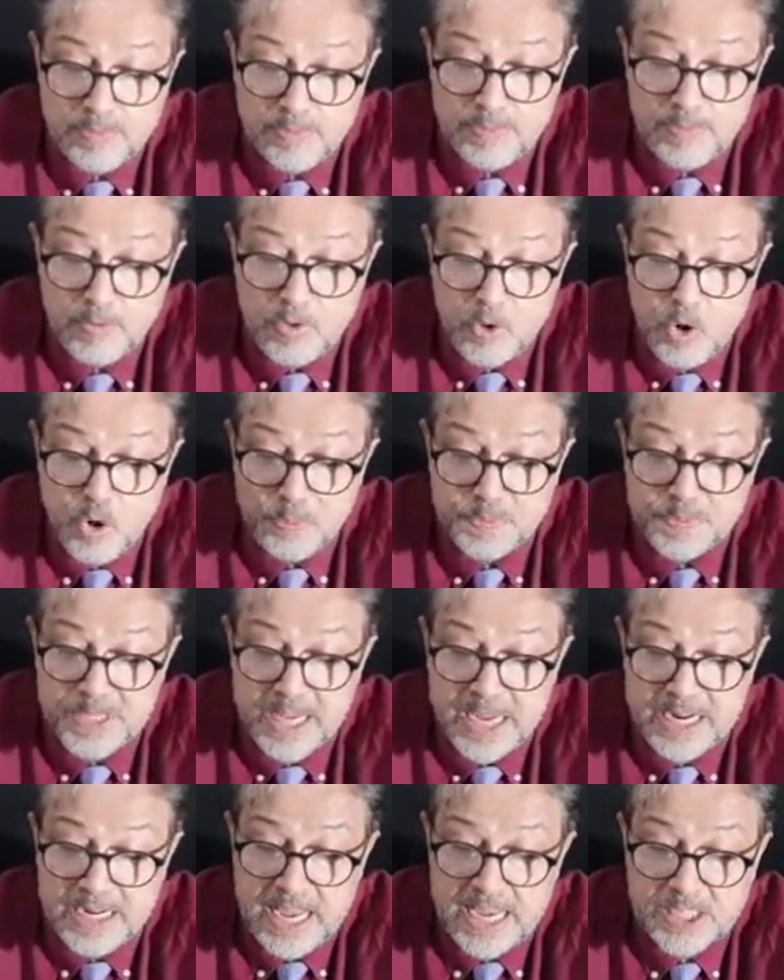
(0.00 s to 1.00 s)
hopes
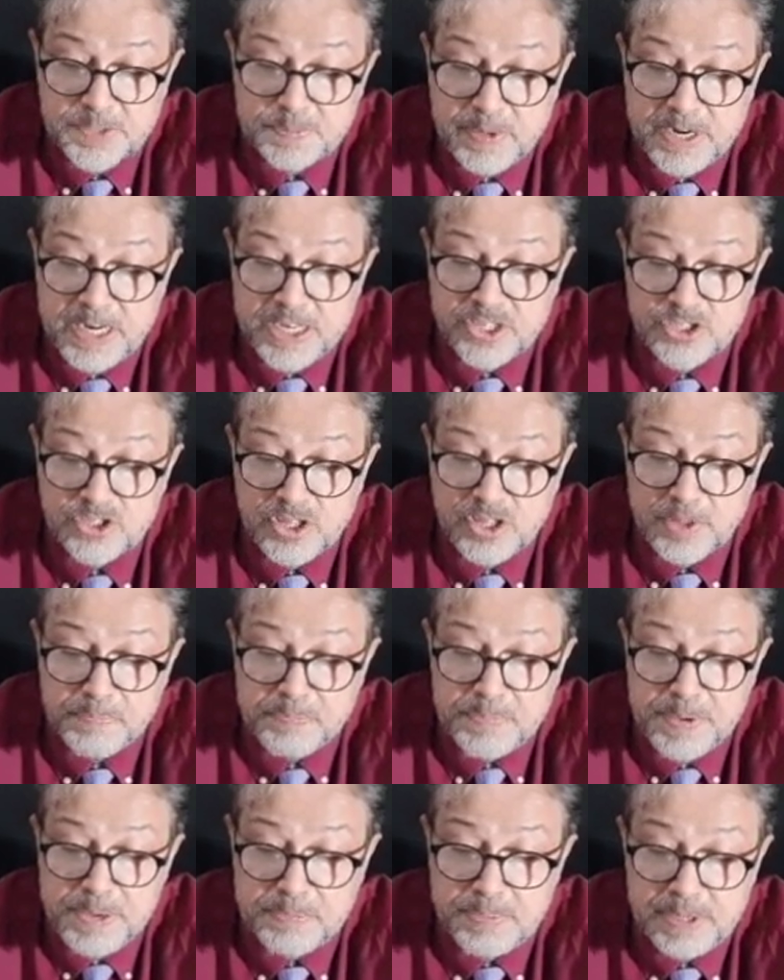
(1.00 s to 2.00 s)
and aspirations of the
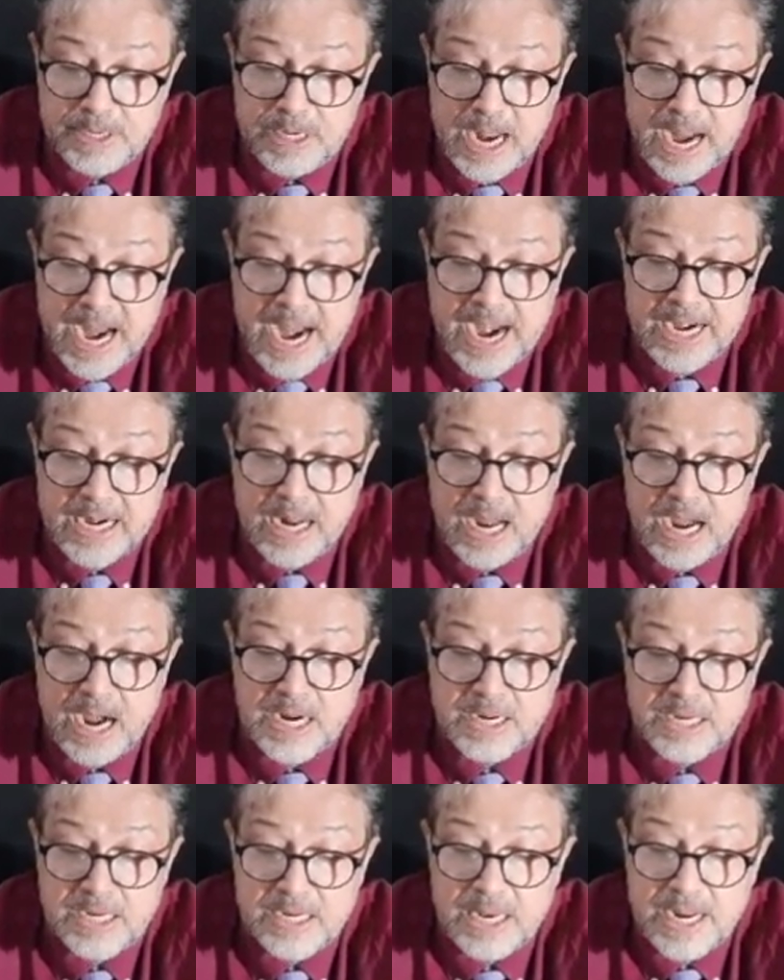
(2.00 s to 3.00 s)
people, and
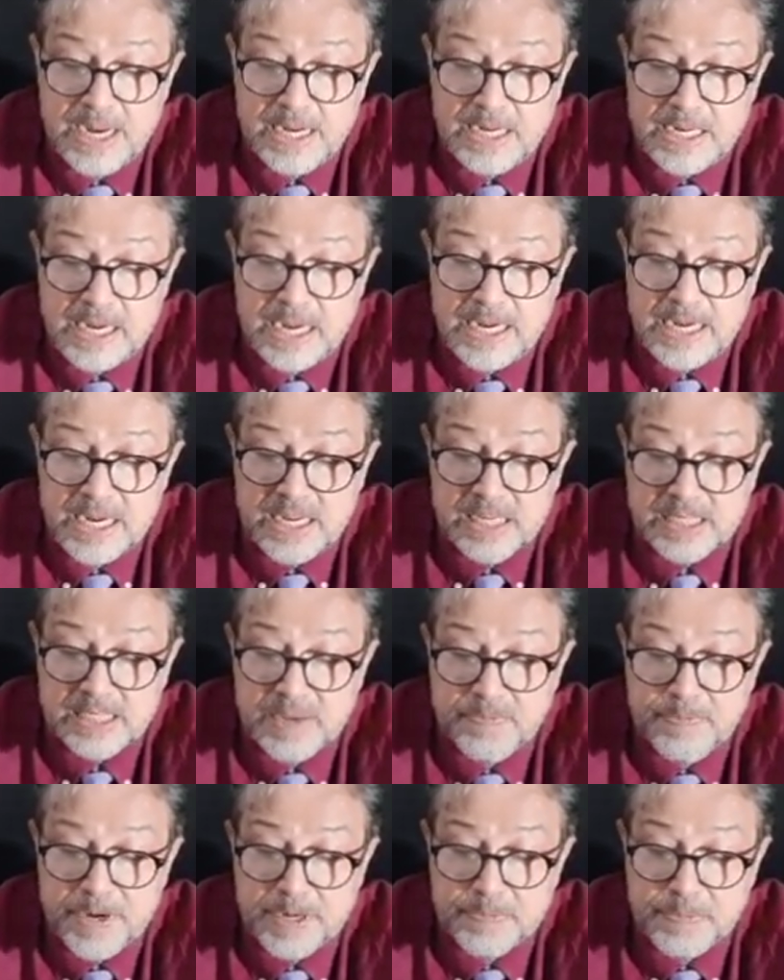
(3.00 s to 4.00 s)
underlined India's
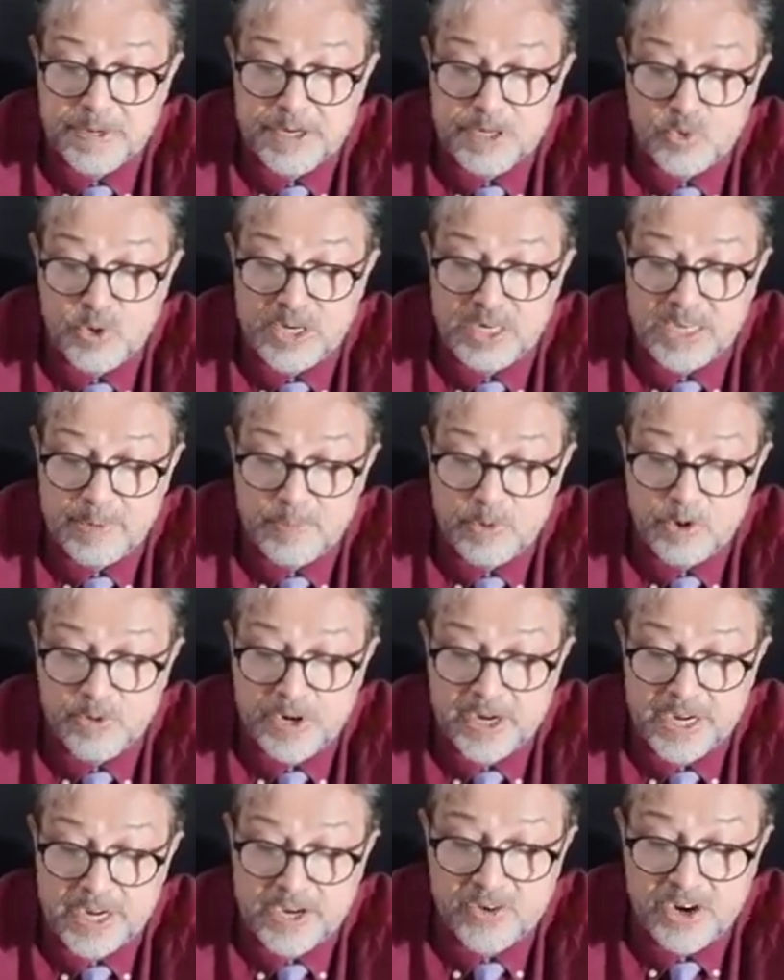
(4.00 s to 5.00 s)
commitment to a
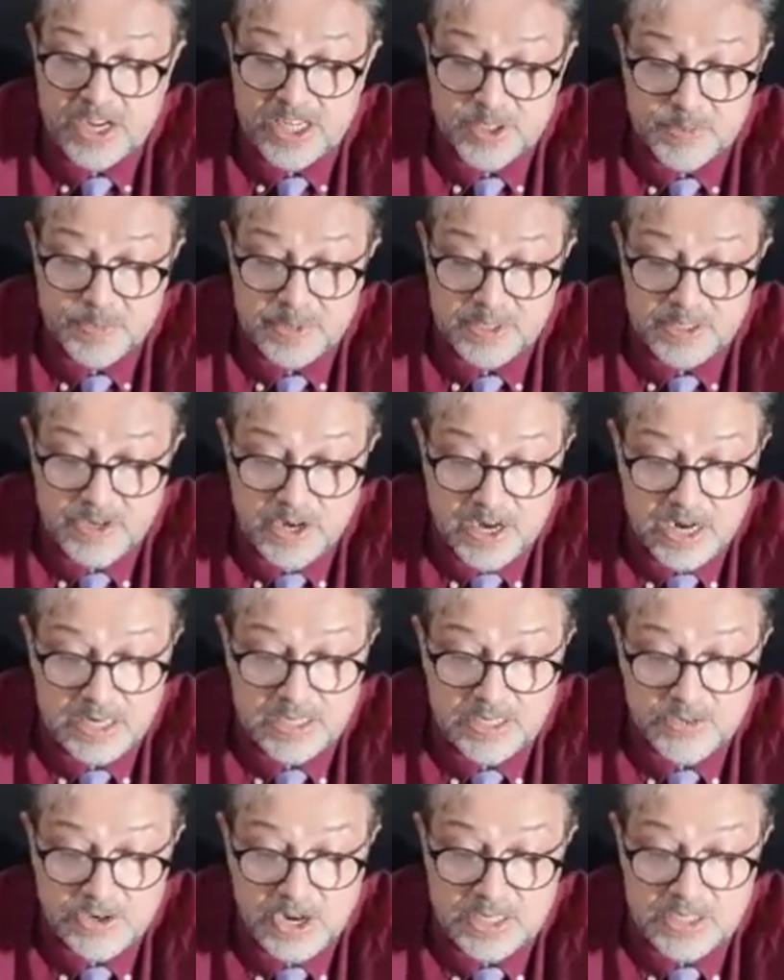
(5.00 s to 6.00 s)
democratic
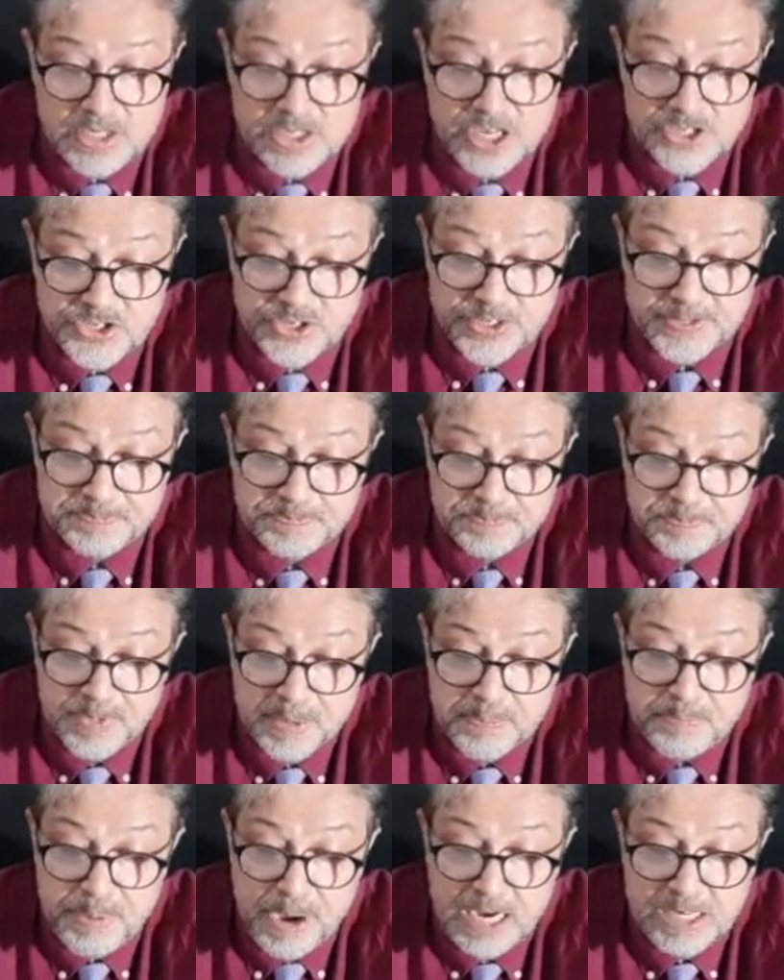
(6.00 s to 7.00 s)
transition.
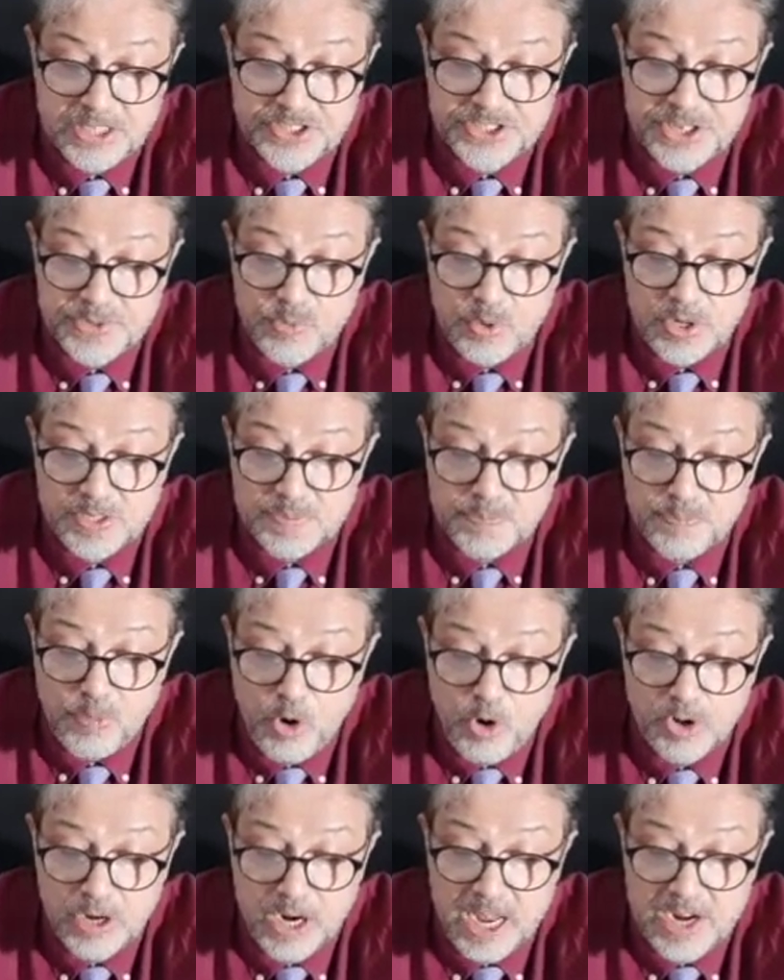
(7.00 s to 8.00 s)
Bakchi was
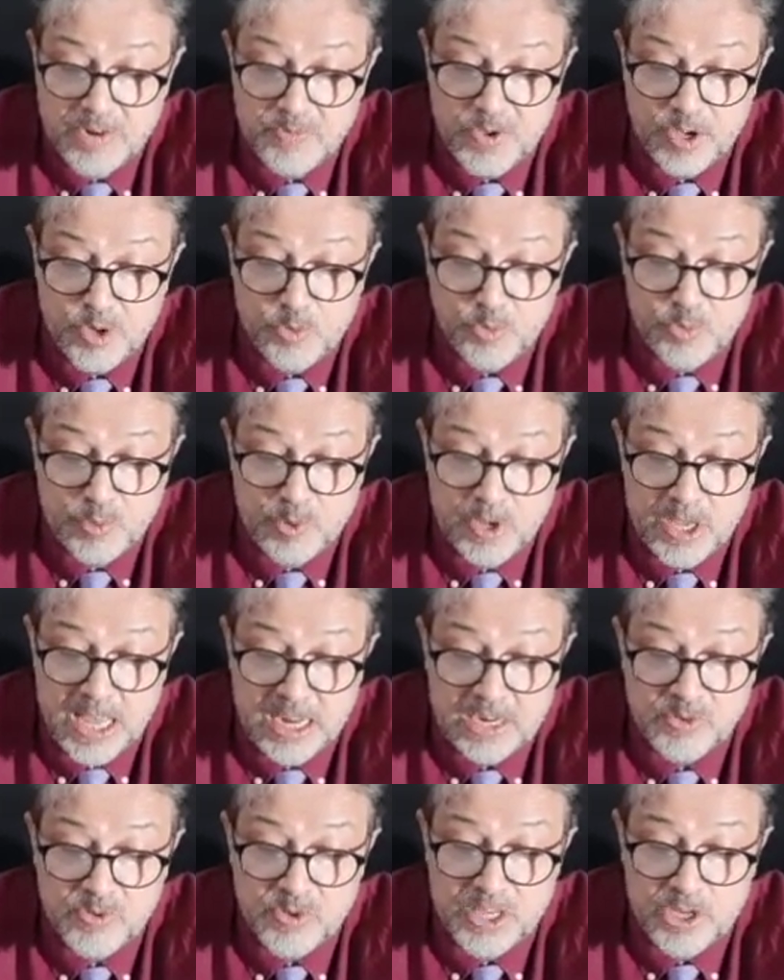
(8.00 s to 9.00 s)
more
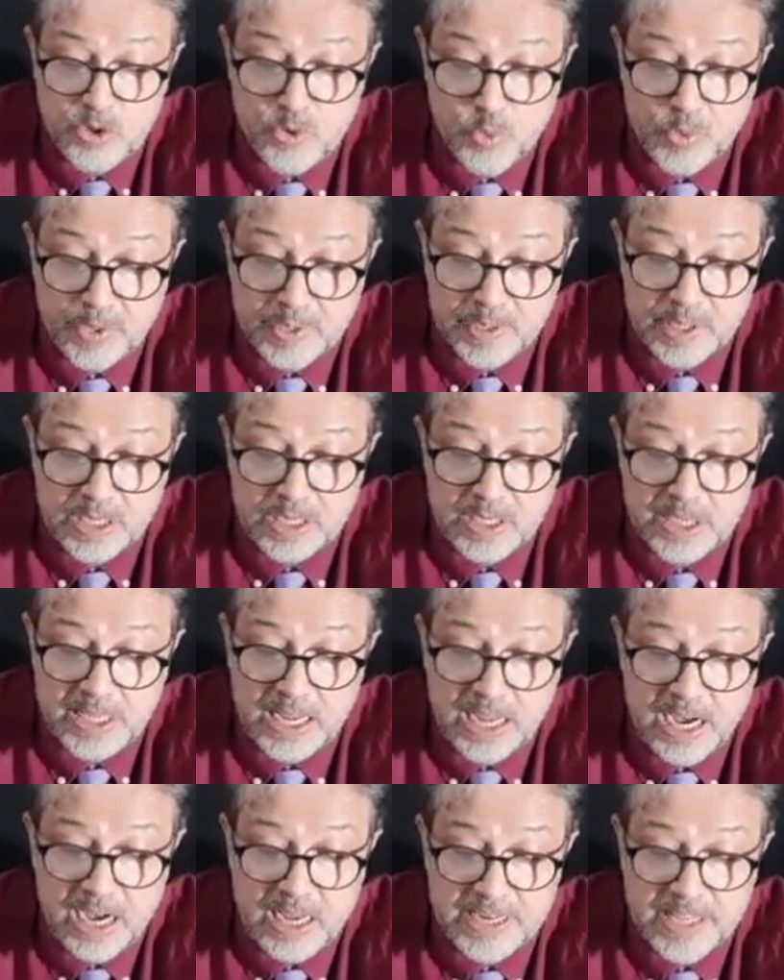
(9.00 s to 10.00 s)
unequivocal.
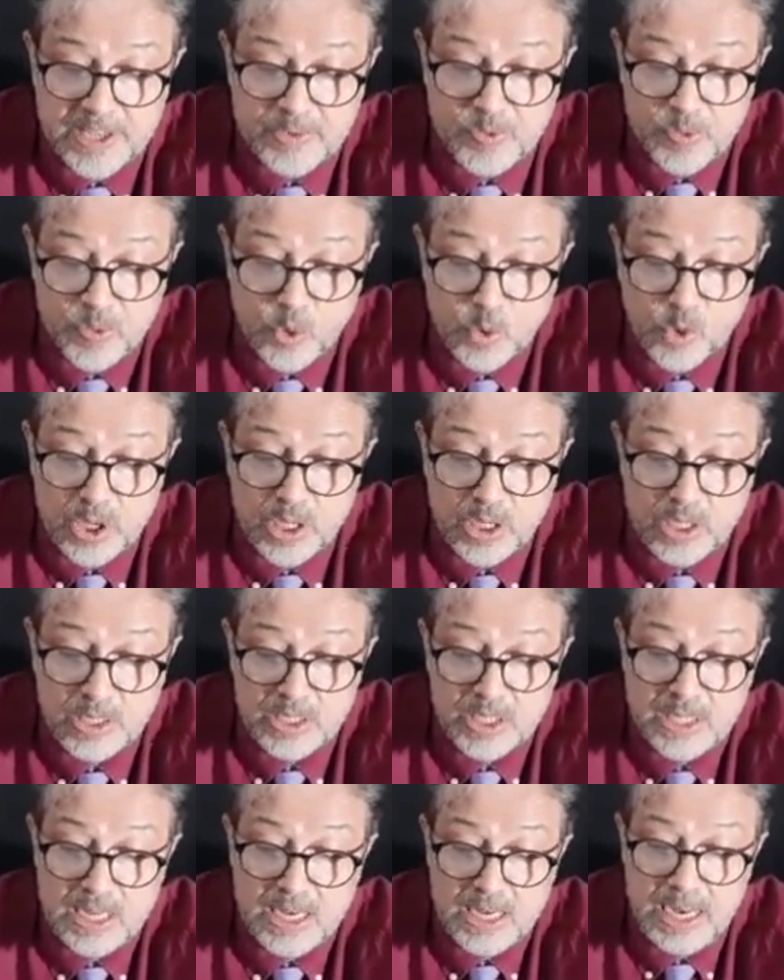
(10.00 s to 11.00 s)

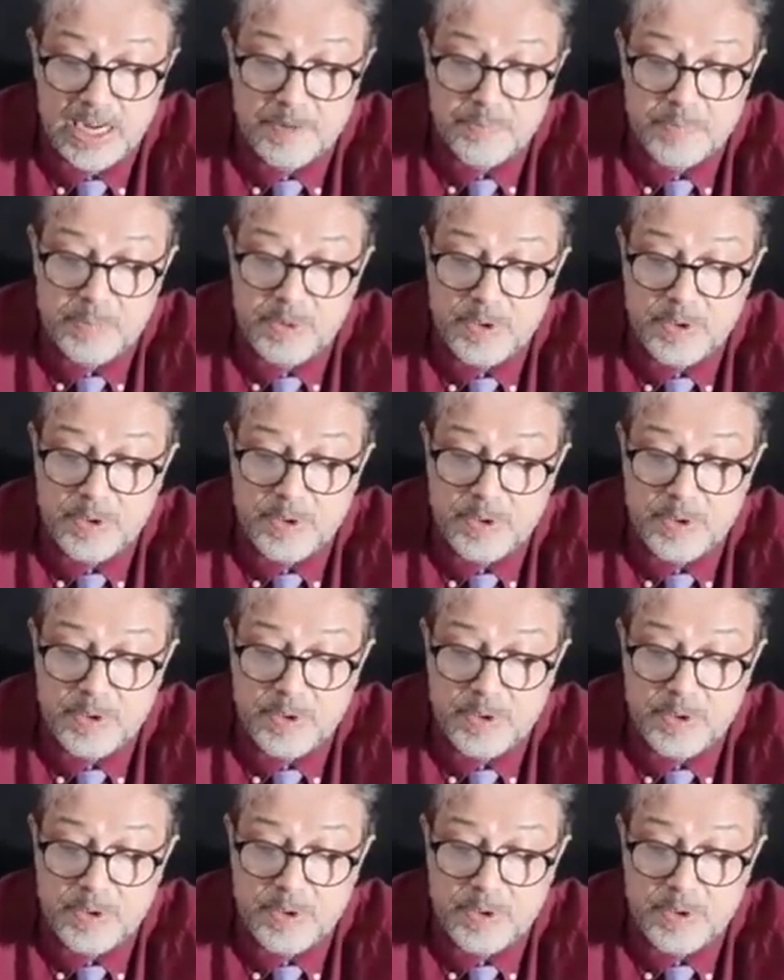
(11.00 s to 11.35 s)
Let me be